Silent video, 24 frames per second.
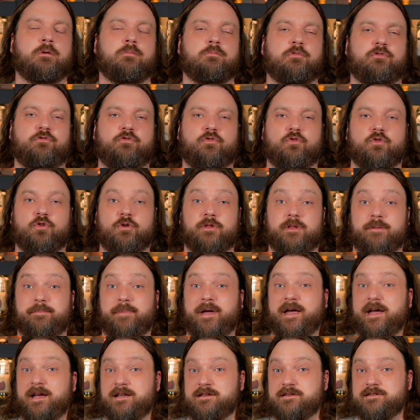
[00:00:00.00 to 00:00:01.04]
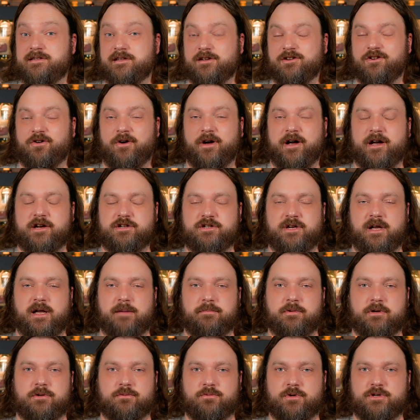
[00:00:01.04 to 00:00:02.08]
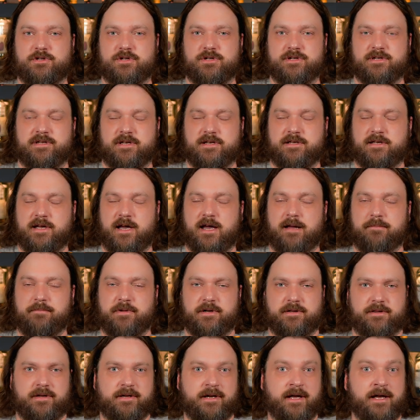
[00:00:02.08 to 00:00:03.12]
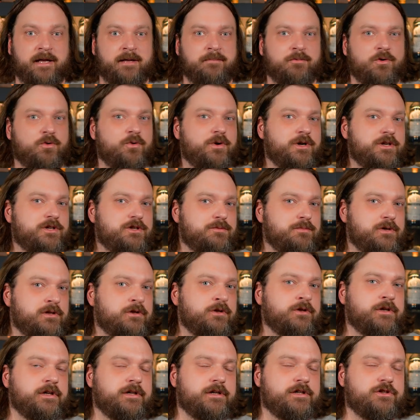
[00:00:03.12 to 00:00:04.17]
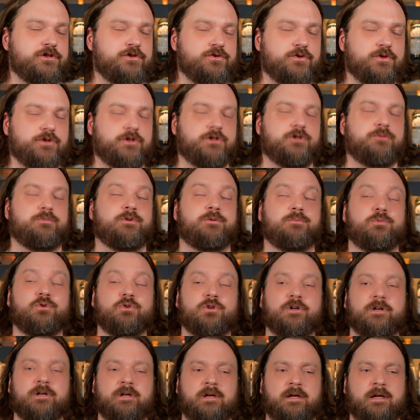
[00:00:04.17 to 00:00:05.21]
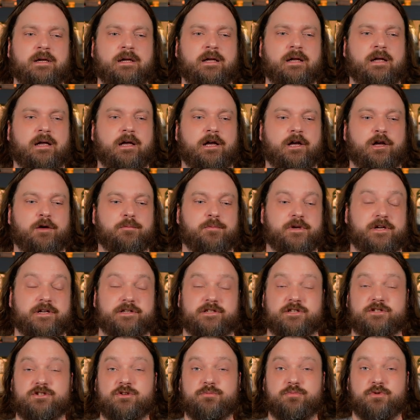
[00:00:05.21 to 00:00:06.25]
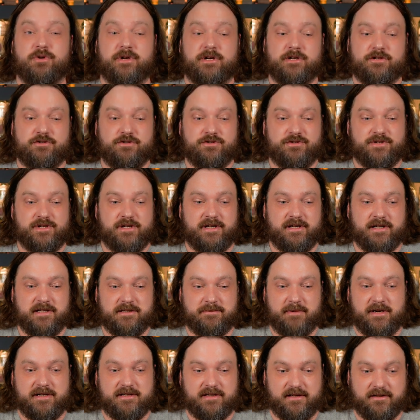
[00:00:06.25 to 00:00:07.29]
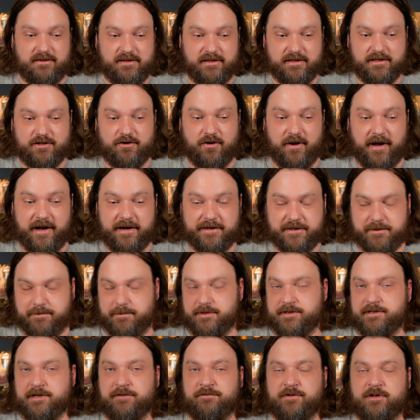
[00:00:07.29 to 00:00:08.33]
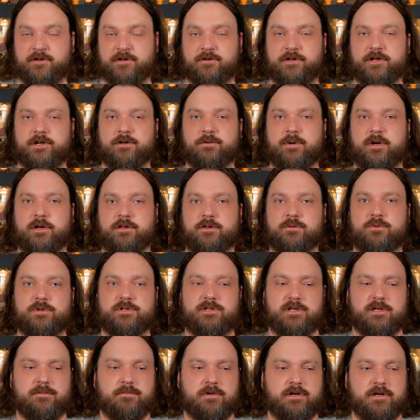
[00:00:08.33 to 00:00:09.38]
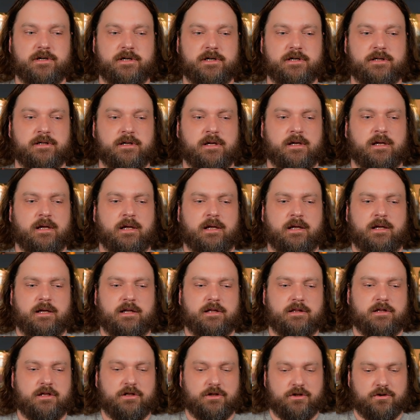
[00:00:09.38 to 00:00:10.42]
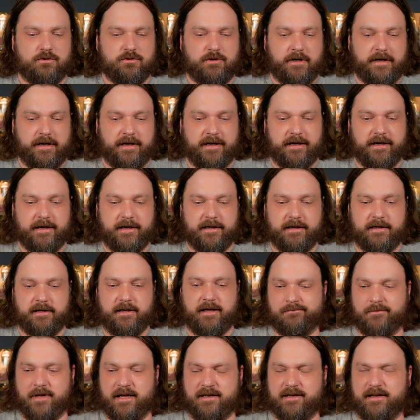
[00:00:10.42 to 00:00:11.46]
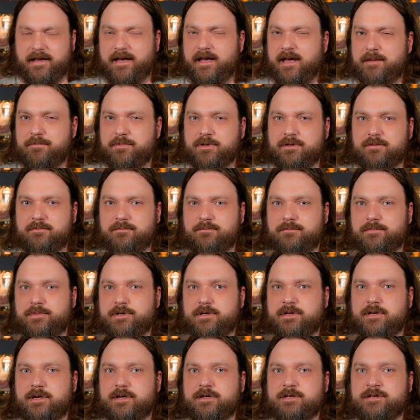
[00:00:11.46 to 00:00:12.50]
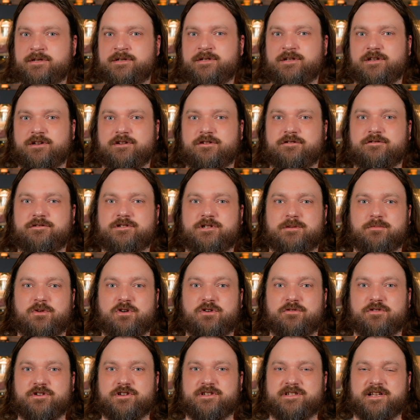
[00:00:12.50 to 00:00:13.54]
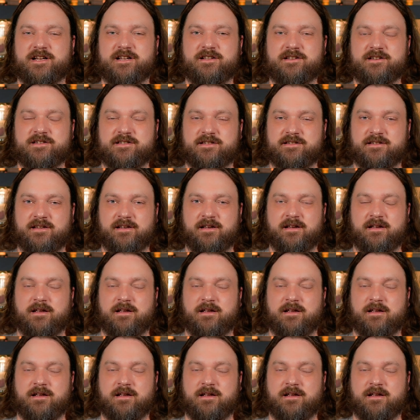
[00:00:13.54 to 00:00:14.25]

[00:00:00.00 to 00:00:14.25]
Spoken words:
before the Pattinson crash happened, which is a topic that I am going to be looking into a little bit more. because it's super interesting. It's basically this crash specifically around the whiskey market in the UK, and it happened because of some overzealous